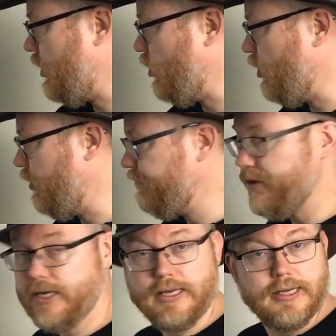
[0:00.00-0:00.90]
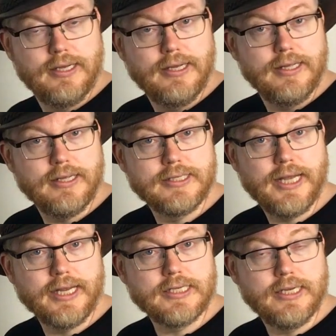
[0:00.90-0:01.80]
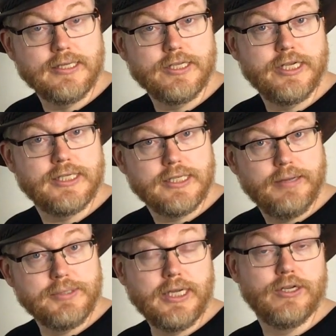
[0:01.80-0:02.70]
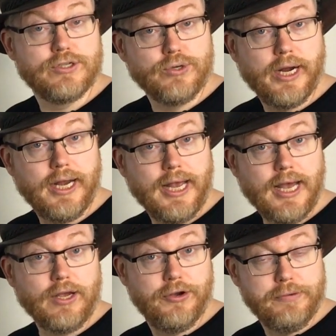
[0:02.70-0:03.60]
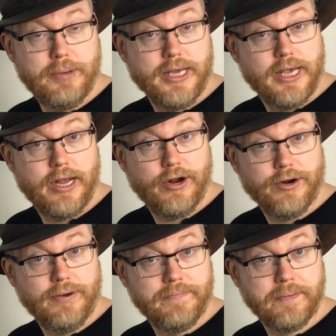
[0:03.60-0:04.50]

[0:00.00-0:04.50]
of the section systems in Australia could be here.